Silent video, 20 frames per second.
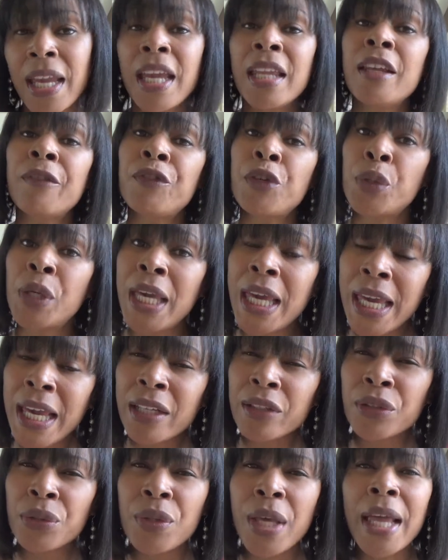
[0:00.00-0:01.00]
and if you
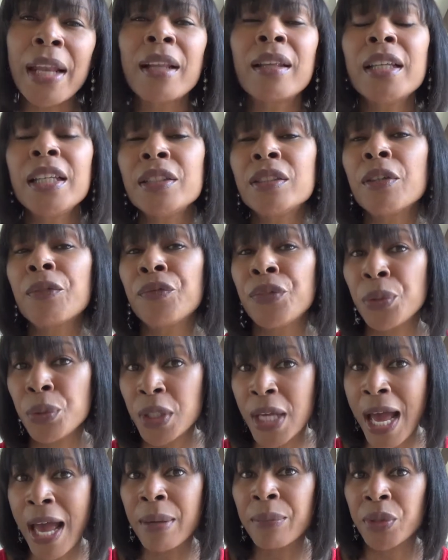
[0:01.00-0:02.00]
can't do that, at least a few
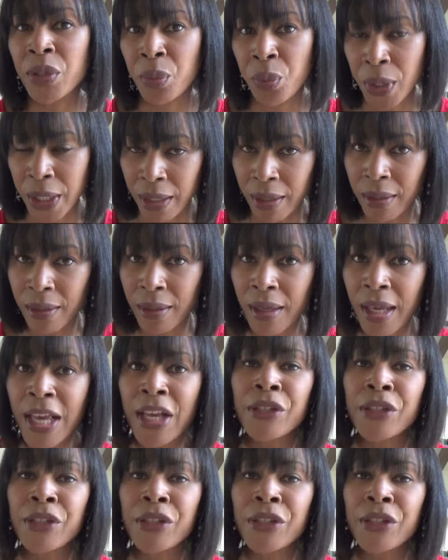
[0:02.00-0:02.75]
times a week.